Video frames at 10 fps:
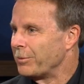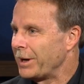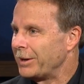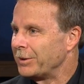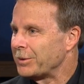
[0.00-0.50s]

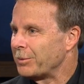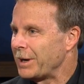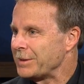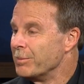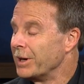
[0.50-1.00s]
way to
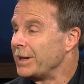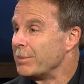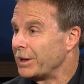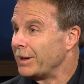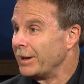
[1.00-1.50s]
raise money,
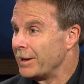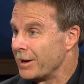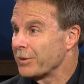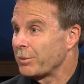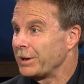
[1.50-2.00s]
but in
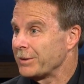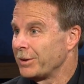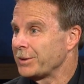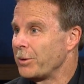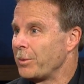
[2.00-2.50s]
another way, it's
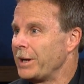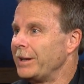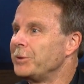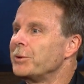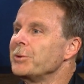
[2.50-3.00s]
also a way
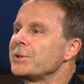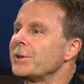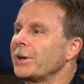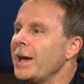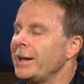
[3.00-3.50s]
to introduce
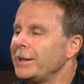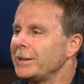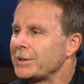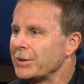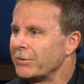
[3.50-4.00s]
their
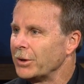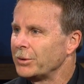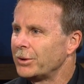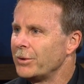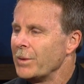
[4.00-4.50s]
candidate to the
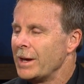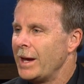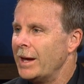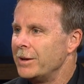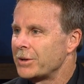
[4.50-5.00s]
voter
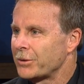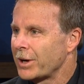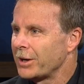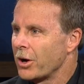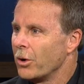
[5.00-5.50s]
and to
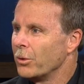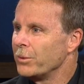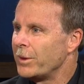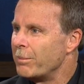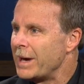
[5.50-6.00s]
try to
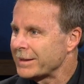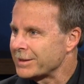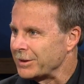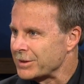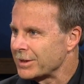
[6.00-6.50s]
hone the
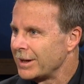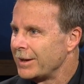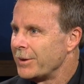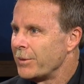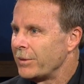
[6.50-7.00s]
message
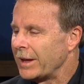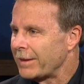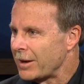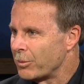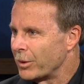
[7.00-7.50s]
that
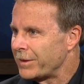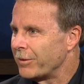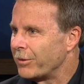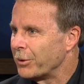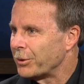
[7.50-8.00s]
they want
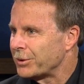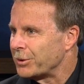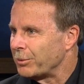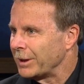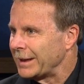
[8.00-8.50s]
the voter
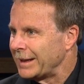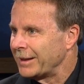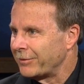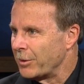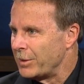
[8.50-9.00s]
to really
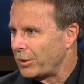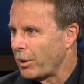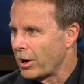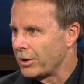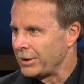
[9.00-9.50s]
get from their
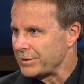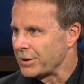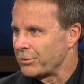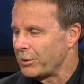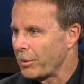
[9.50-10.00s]
party.
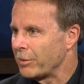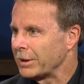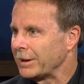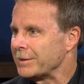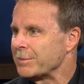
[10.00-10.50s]
So
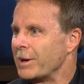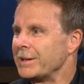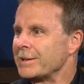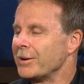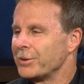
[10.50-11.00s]
Republicans
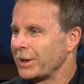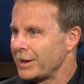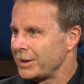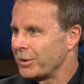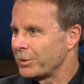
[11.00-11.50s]
might say,
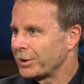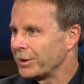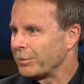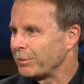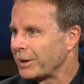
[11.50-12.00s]
okay, you know, we're
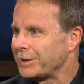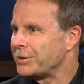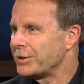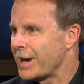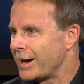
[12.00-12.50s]
going to
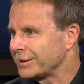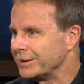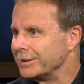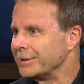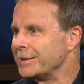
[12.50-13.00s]
cut your
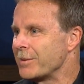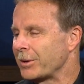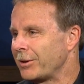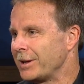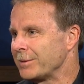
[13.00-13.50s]
taxes, and
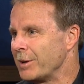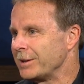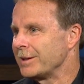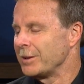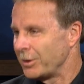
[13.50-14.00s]
Democrats
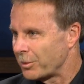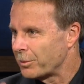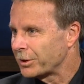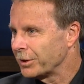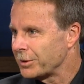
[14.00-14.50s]
might say, you know, well,
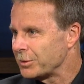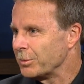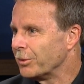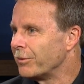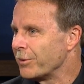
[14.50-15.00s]
we're going to do
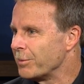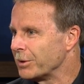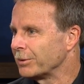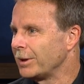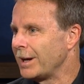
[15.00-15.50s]
more for the
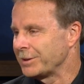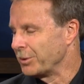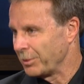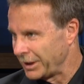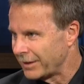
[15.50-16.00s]
middle class
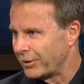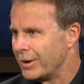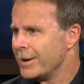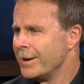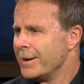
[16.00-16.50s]
or whatever.
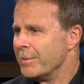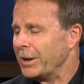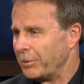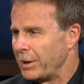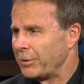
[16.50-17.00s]

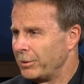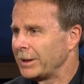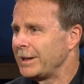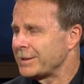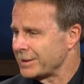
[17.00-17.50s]
But
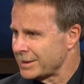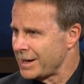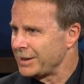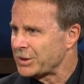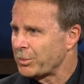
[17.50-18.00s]
it's a
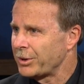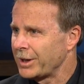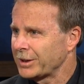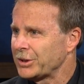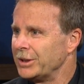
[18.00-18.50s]
staged
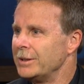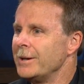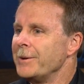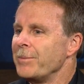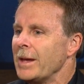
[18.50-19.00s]
production.
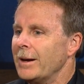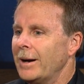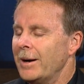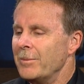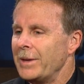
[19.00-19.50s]

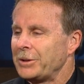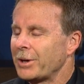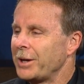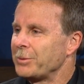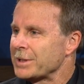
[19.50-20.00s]
They
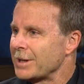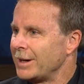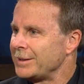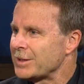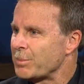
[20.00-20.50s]
try to
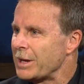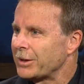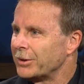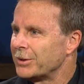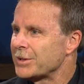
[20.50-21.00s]
assign
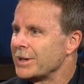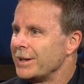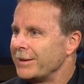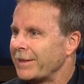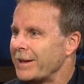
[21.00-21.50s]
speakers
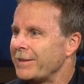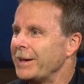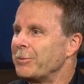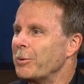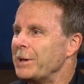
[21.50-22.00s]
that they
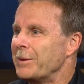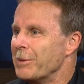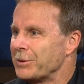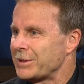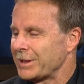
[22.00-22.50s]
think will be the
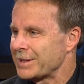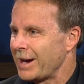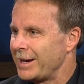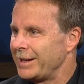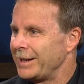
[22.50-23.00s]
most
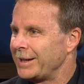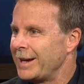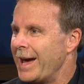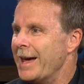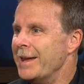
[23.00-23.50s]

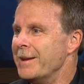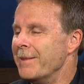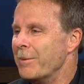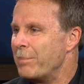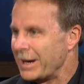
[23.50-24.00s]
exciting and
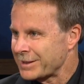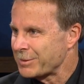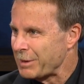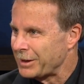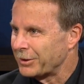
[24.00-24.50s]
the best
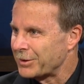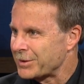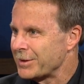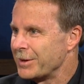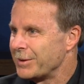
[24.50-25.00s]

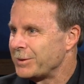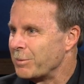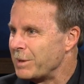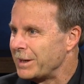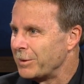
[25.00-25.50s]
speakers
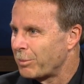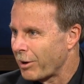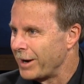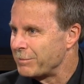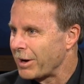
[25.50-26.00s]
to be in
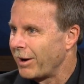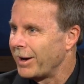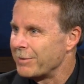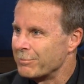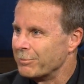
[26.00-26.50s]
prime
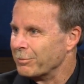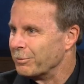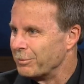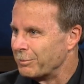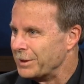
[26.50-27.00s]
time
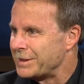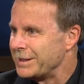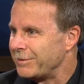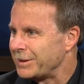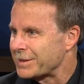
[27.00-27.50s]
when
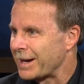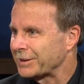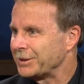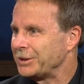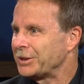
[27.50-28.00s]
TV is
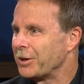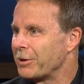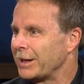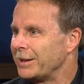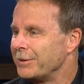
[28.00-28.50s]
actually
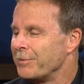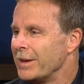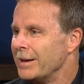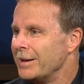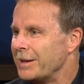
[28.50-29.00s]
showing it.
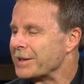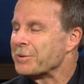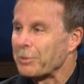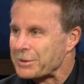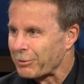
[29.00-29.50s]
It
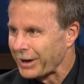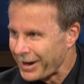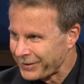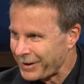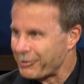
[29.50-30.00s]
doesn't always work
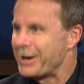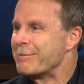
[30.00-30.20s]
out that way,